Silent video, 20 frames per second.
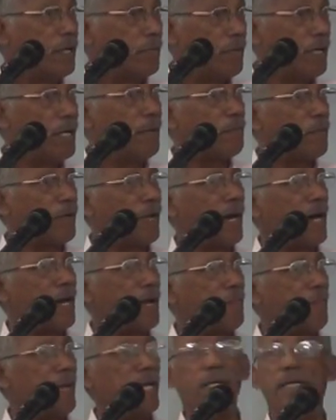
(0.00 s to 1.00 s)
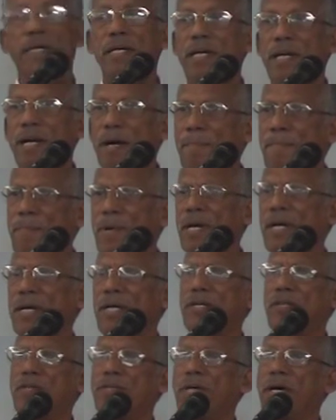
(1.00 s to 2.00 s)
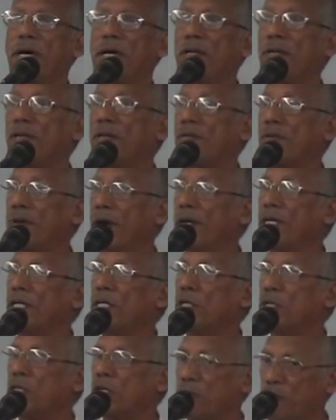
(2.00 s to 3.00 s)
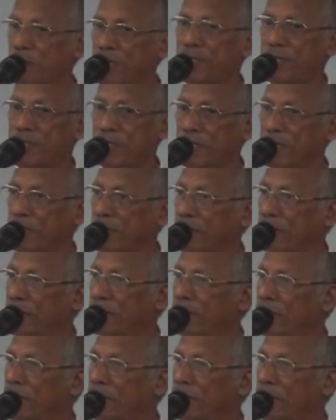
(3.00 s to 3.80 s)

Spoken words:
People are making complaints and trying to question